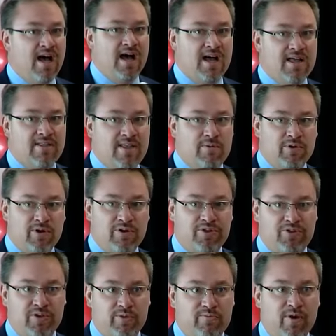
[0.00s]
Uh, they will go
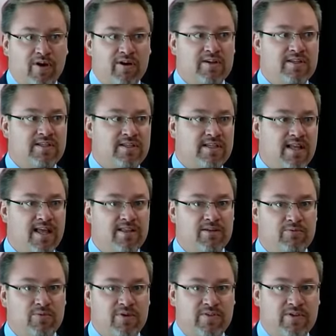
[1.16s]
through their remarks, and
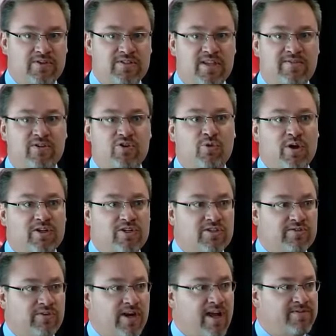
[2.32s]
then if you save your questions
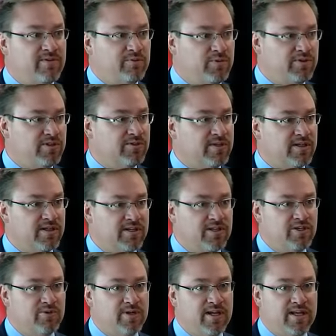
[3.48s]
for after, we'll do a, a
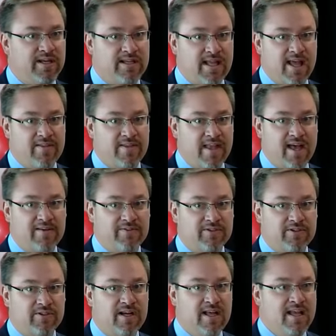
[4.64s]
Q&A at the
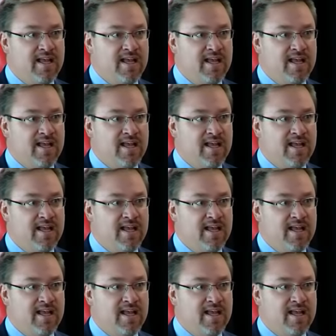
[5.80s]
after.